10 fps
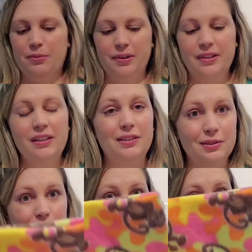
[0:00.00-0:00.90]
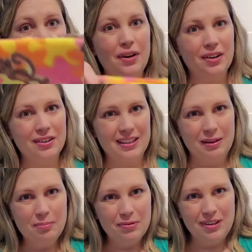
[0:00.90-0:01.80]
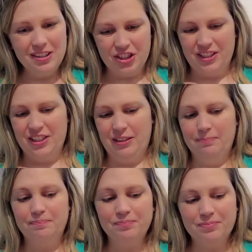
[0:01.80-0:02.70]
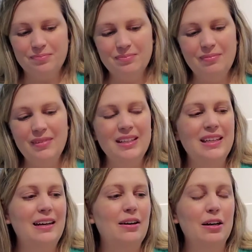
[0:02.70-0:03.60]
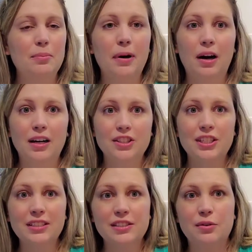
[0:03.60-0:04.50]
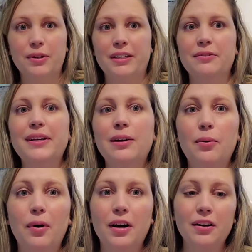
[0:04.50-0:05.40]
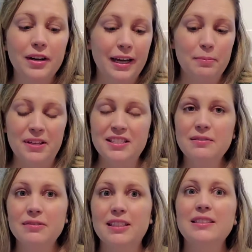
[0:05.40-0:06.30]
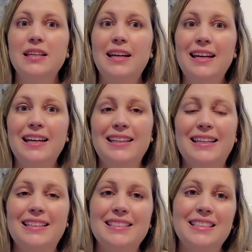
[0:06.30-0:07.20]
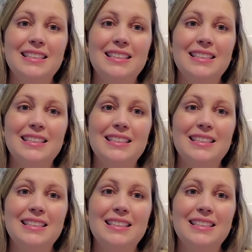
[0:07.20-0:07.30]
what we're going to use for our little project here. Now, our project is going to require a piece of fleece that is at